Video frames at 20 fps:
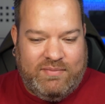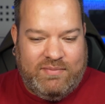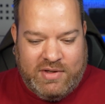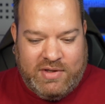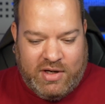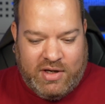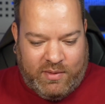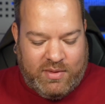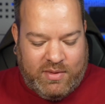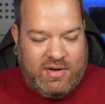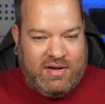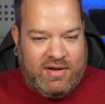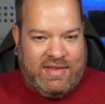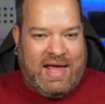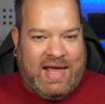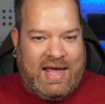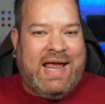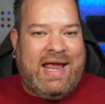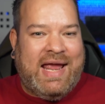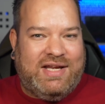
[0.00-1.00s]
at
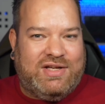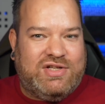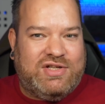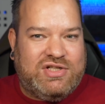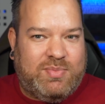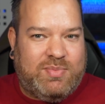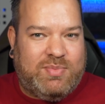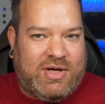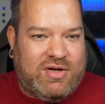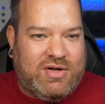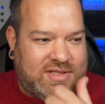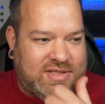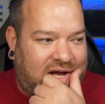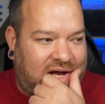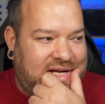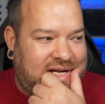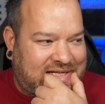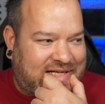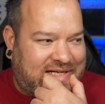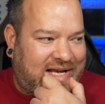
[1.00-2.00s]
that age? Because
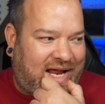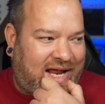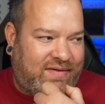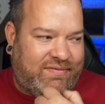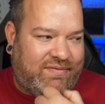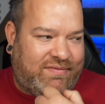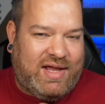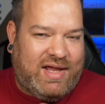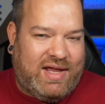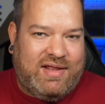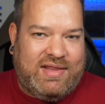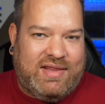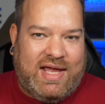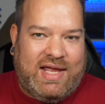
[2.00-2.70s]
I didn't have that at that